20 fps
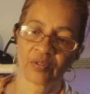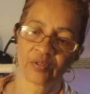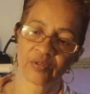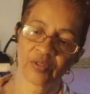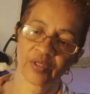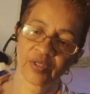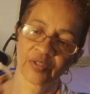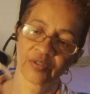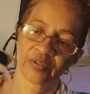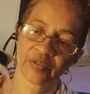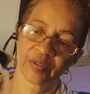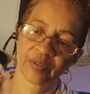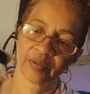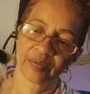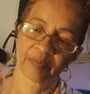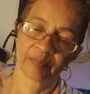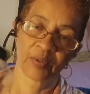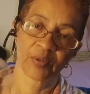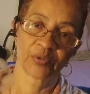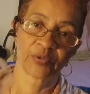You hit the
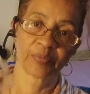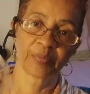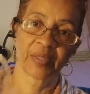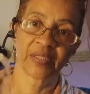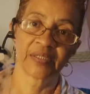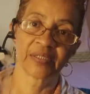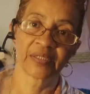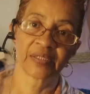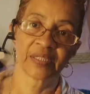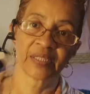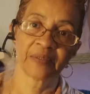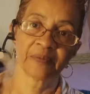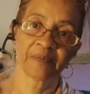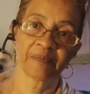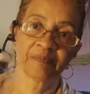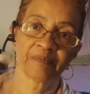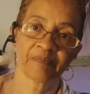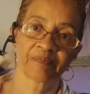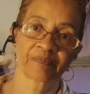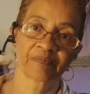mode button again.
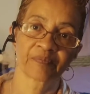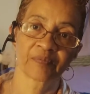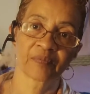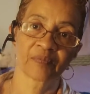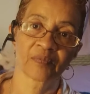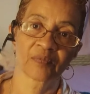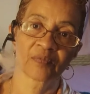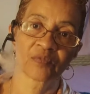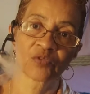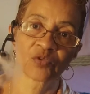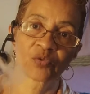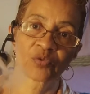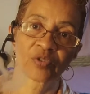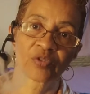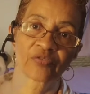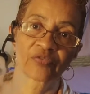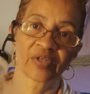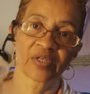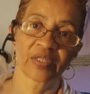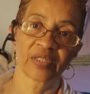Do
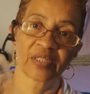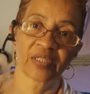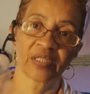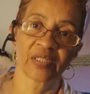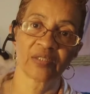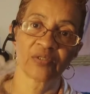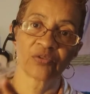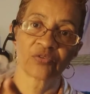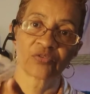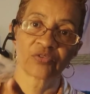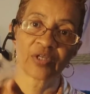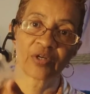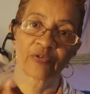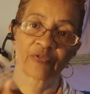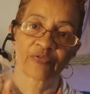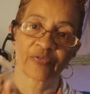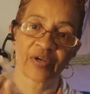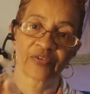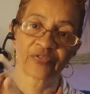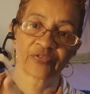the second light. You see how
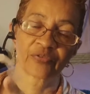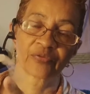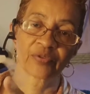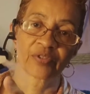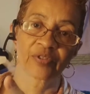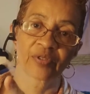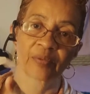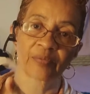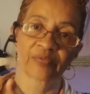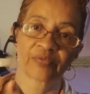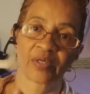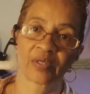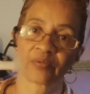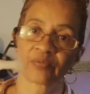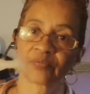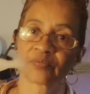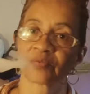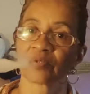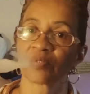faster it comes out.